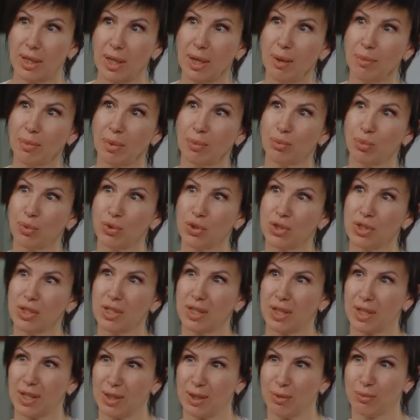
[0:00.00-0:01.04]
The stages of the
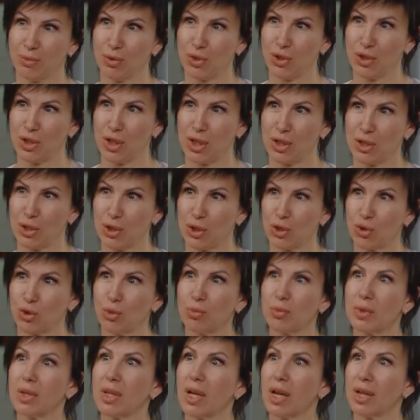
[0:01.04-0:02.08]
path to that
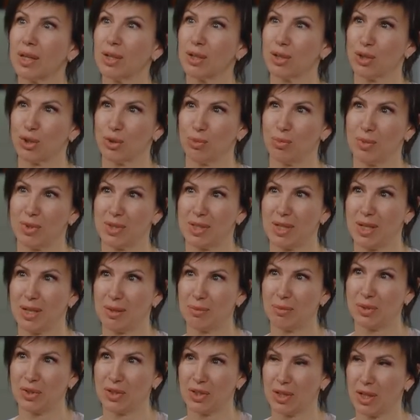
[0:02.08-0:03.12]
happiness, what I need to be
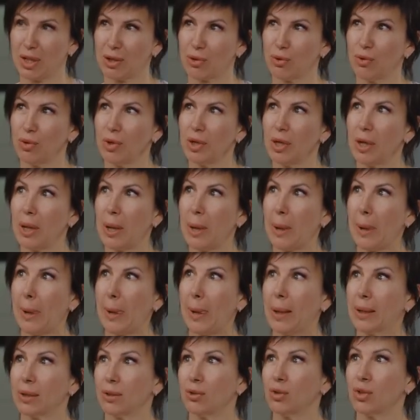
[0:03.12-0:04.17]
happy is probably the
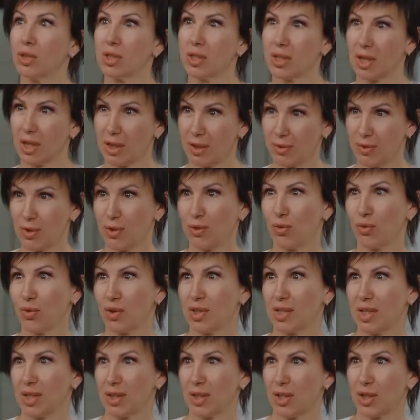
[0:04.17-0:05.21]
relationship in the
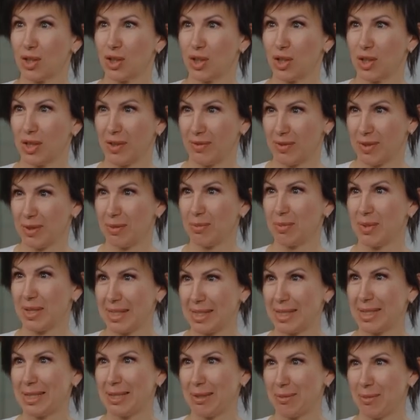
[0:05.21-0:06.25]
family with my
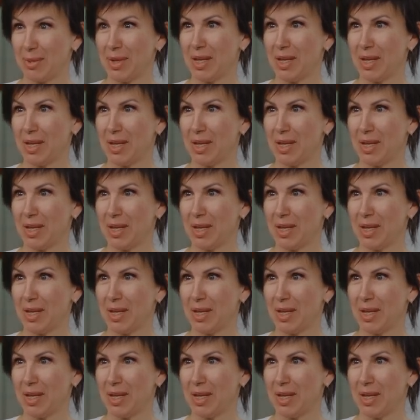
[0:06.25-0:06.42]
children.